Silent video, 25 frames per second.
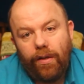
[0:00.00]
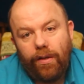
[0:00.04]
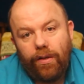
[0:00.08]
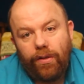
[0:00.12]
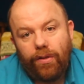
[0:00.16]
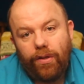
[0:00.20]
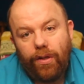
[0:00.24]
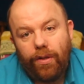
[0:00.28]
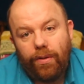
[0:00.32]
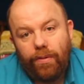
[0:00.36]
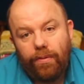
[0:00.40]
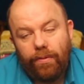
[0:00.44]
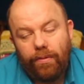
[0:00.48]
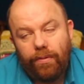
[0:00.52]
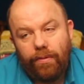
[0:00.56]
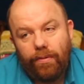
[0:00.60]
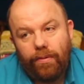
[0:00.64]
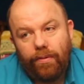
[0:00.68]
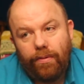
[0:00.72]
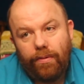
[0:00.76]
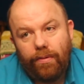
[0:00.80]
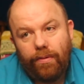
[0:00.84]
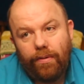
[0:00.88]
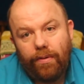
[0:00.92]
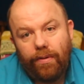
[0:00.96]
So
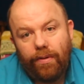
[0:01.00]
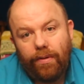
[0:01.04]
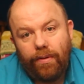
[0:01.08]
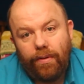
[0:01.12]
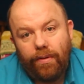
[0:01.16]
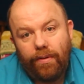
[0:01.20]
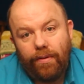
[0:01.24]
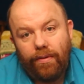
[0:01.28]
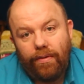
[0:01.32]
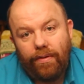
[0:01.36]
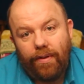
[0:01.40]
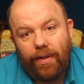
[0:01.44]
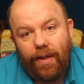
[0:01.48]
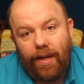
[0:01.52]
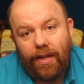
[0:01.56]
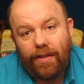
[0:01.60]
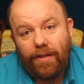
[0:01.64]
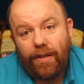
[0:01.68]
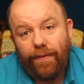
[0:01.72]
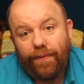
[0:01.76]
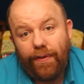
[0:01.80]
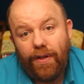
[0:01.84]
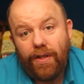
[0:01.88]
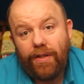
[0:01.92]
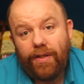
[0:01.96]

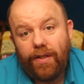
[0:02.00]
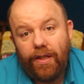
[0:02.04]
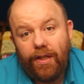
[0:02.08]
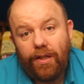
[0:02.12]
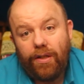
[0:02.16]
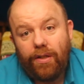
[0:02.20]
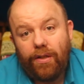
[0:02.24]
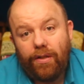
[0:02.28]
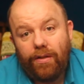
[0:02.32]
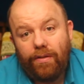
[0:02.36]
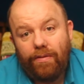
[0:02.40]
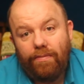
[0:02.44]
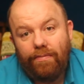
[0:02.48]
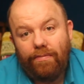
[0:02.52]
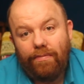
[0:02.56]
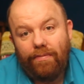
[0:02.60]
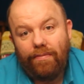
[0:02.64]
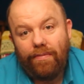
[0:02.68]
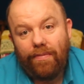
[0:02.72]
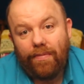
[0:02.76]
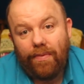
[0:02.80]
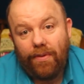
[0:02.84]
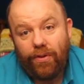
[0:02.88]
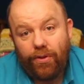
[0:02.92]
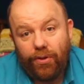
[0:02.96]
SFAC
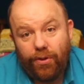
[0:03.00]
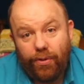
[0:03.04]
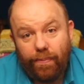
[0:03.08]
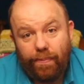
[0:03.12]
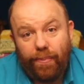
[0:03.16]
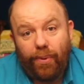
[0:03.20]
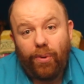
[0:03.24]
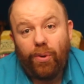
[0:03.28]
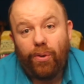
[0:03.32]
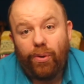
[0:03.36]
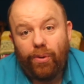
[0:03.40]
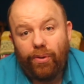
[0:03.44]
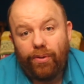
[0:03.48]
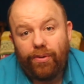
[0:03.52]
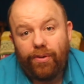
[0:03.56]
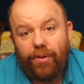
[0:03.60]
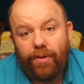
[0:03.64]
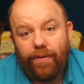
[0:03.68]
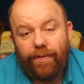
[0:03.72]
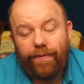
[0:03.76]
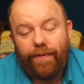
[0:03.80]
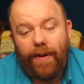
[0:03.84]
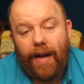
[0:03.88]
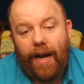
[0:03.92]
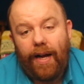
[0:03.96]
supports
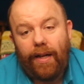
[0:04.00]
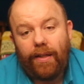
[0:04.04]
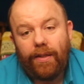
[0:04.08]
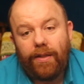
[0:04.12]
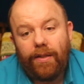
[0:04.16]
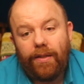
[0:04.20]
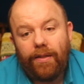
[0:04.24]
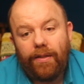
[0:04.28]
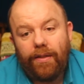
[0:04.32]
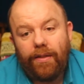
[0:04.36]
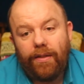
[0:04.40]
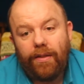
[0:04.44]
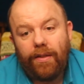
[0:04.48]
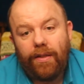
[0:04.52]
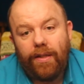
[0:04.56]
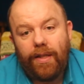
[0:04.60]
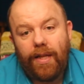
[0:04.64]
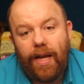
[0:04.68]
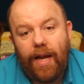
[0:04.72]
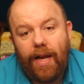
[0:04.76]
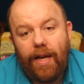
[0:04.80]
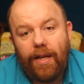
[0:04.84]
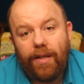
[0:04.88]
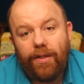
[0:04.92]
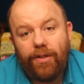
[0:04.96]
the fact
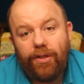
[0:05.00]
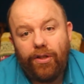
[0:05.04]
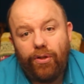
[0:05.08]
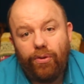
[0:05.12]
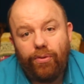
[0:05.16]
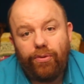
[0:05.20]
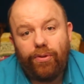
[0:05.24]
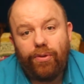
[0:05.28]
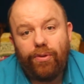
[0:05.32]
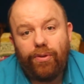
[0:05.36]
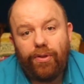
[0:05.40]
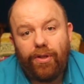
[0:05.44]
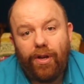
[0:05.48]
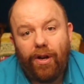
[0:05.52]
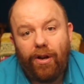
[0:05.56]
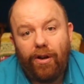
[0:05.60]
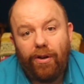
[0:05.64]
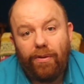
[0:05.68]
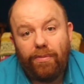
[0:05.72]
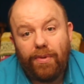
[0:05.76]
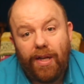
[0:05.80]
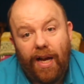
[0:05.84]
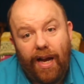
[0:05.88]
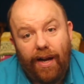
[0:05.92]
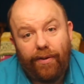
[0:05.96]
that children's
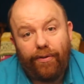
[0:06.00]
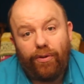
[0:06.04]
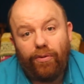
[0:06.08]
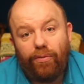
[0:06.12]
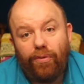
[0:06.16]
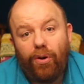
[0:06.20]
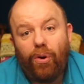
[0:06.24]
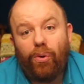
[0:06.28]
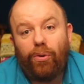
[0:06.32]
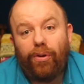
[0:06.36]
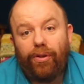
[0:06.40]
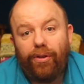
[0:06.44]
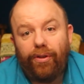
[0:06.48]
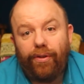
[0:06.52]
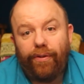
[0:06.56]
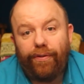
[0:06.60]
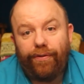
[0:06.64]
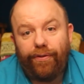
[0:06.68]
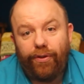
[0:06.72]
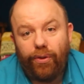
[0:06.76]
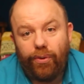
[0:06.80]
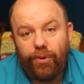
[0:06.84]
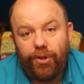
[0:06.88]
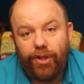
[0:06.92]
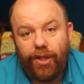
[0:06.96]
homes have a role and a
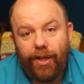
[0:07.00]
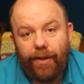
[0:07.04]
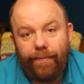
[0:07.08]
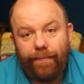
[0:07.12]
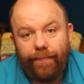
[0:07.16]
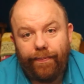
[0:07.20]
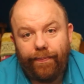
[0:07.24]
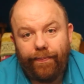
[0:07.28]
future.